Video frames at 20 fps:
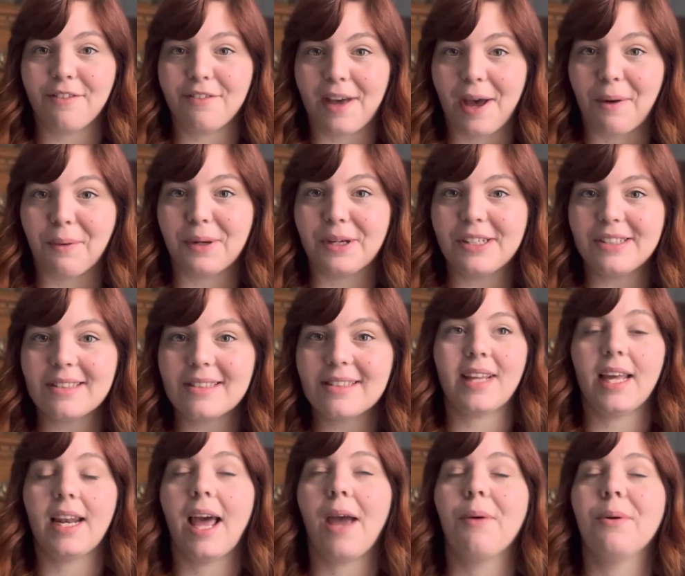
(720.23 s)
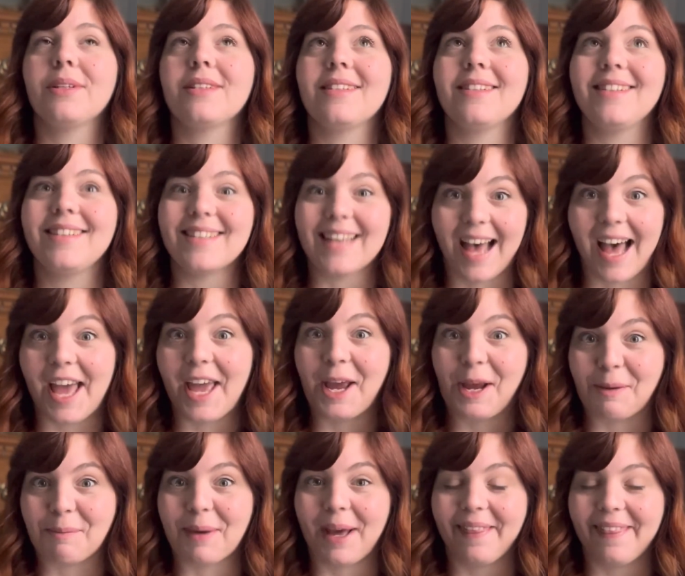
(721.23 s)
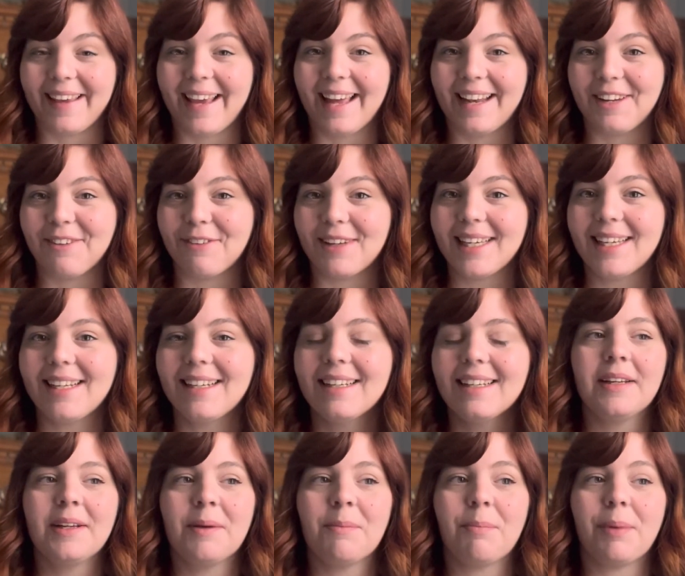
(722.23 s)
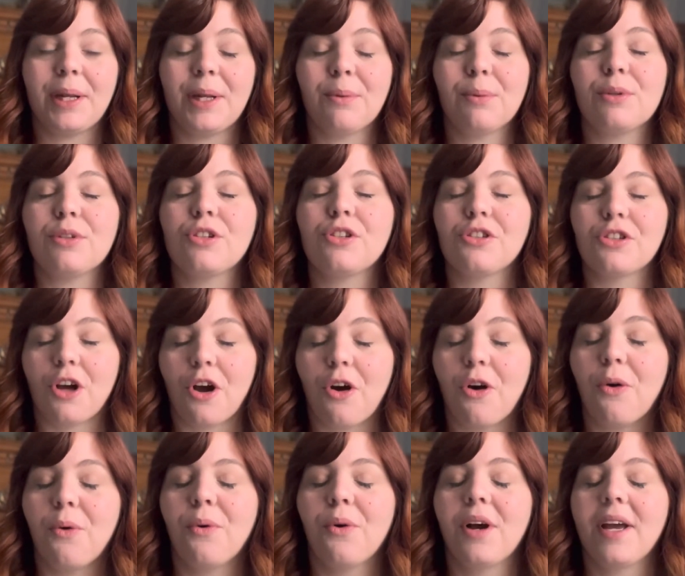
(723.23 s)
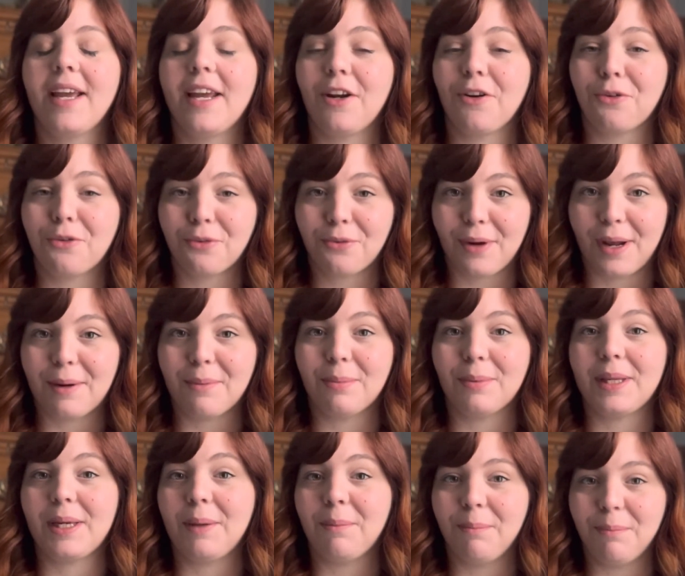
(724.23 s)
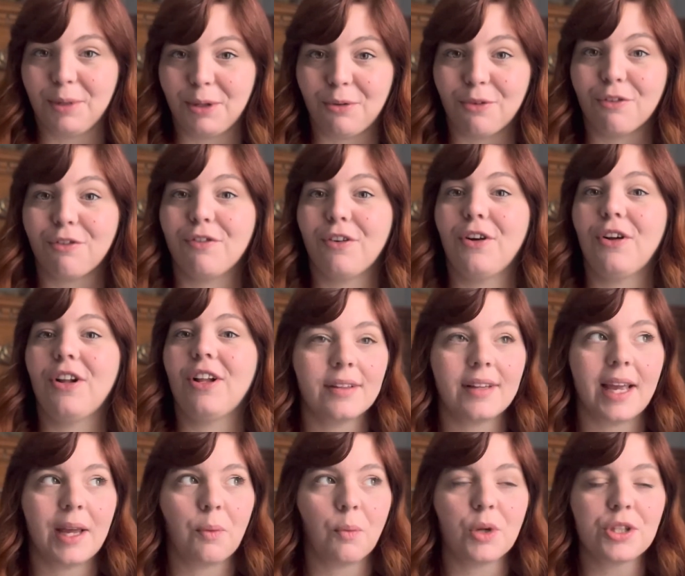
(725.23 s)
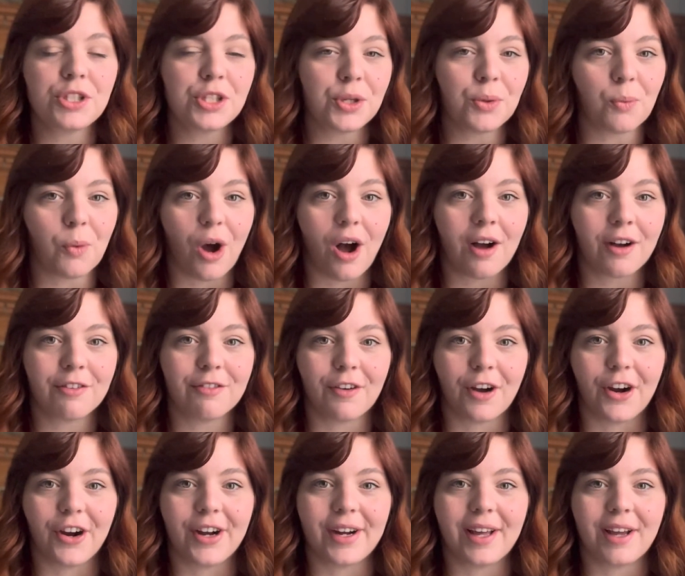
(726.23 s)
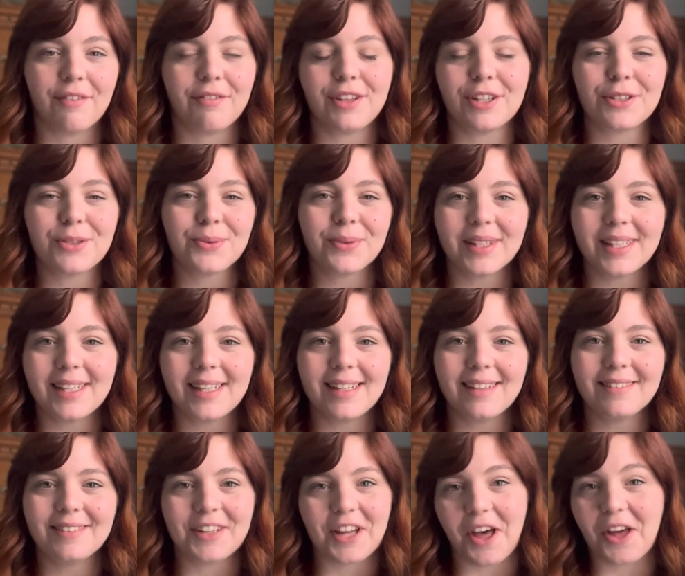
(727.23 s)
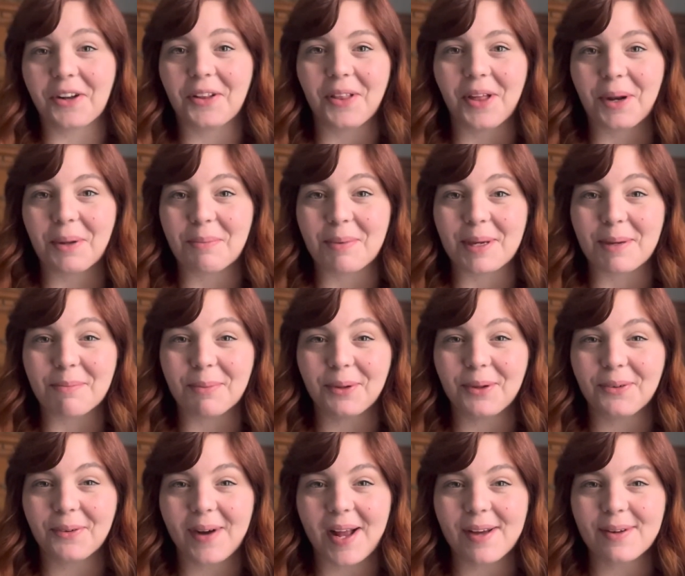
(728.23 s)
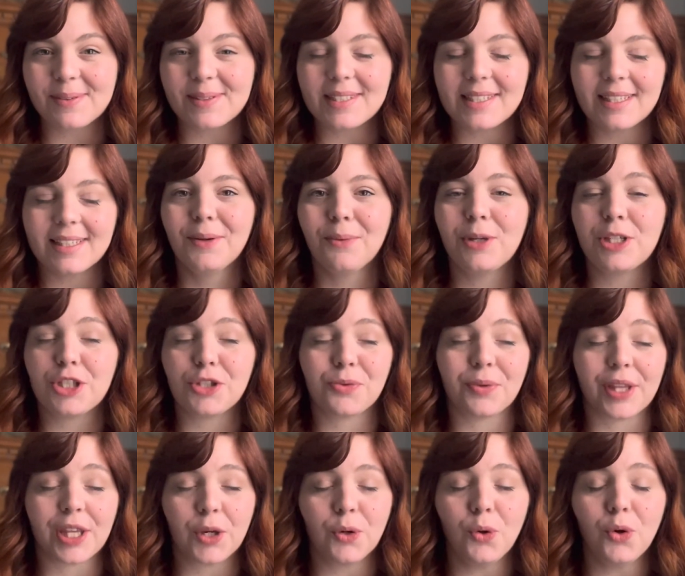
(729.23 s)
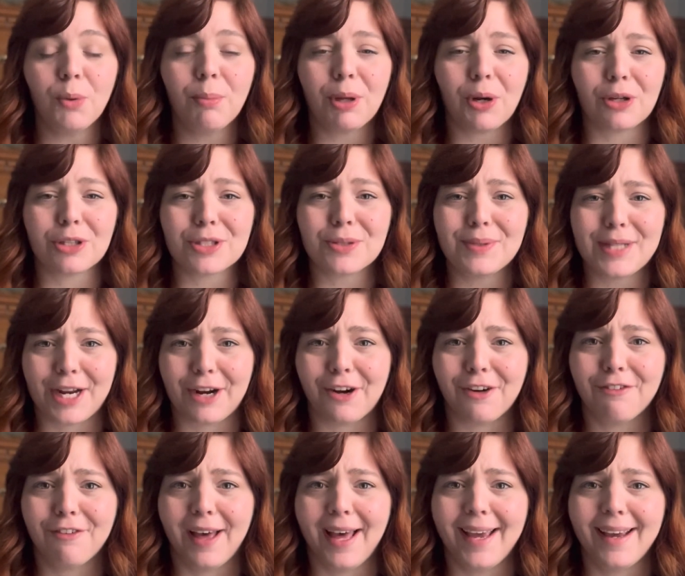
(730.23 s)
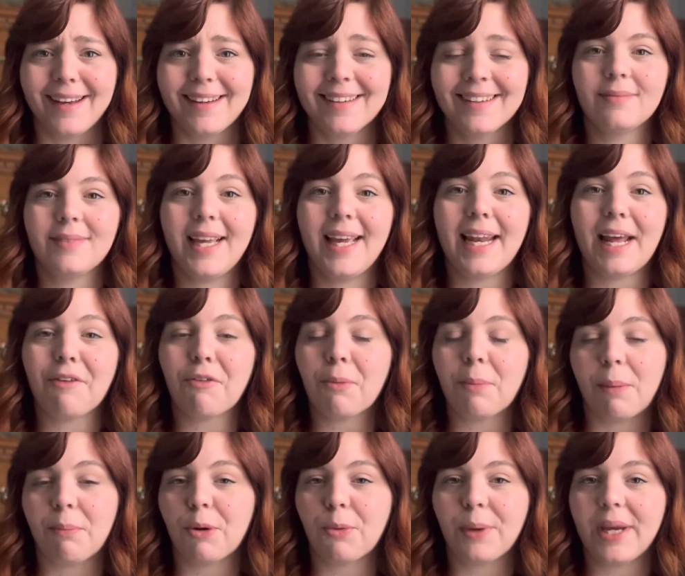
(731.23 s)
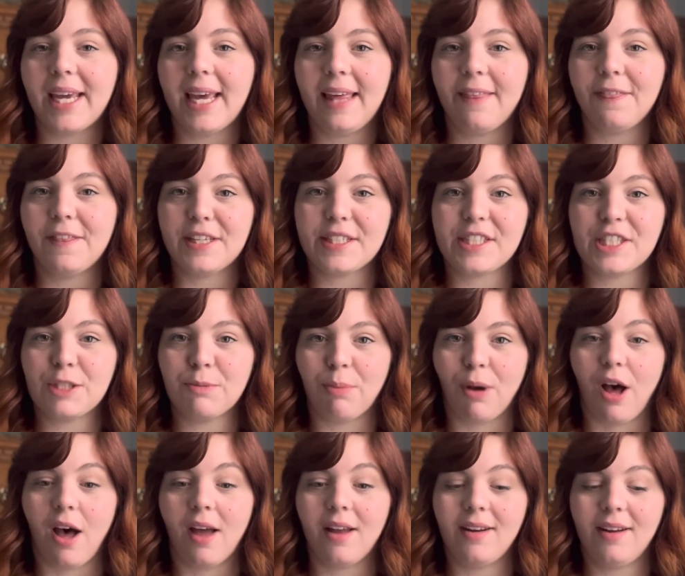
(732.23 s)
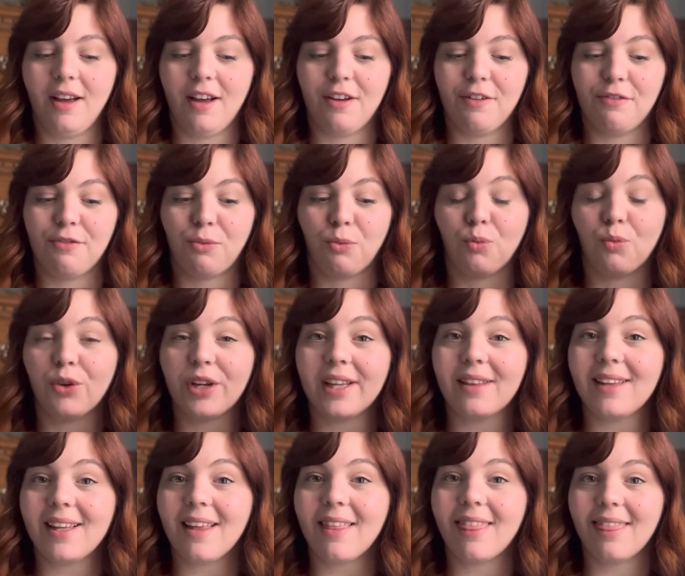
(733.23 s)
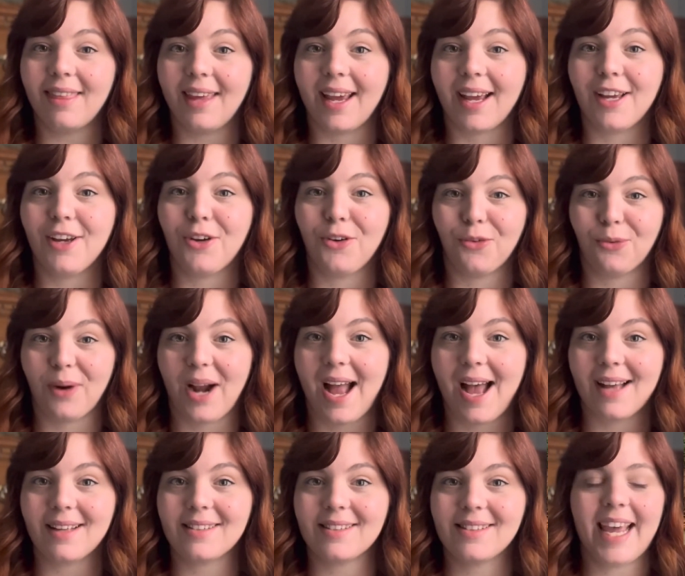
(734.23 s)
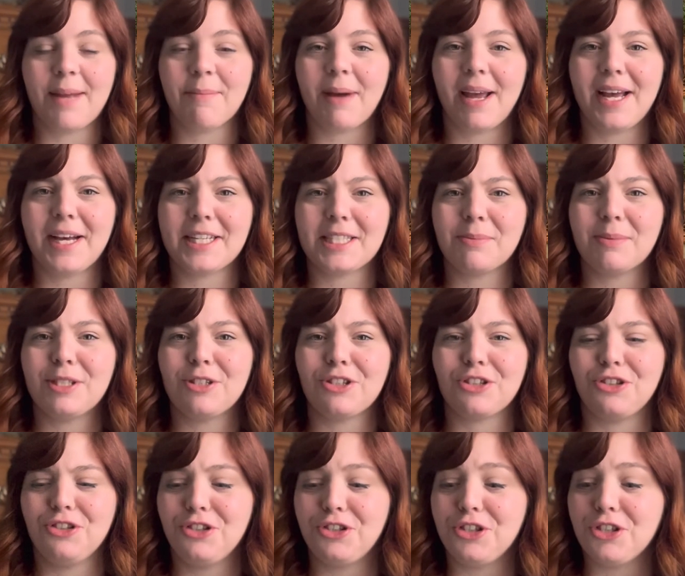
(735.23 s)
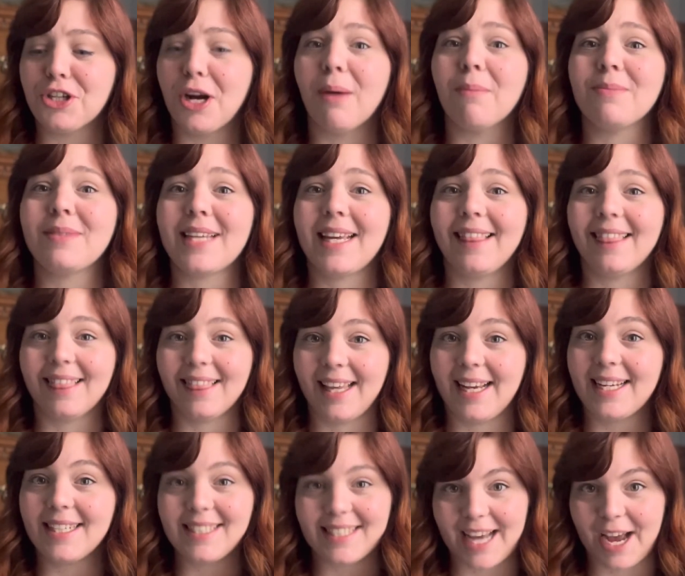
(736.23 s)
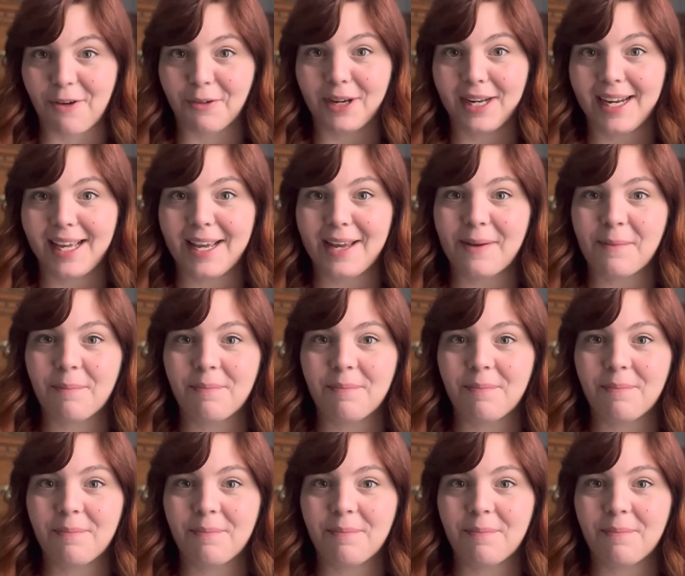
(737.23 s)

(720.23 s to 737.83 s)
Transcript: hours, and I was dying by the end of it. But it was so incredibly beautiful. And once you walk far enough, there's really not a lot of people around, which is really cool, but also terrifying. And I remember we hit this spot of really thick grass. And my husband just jumped and laid down in it.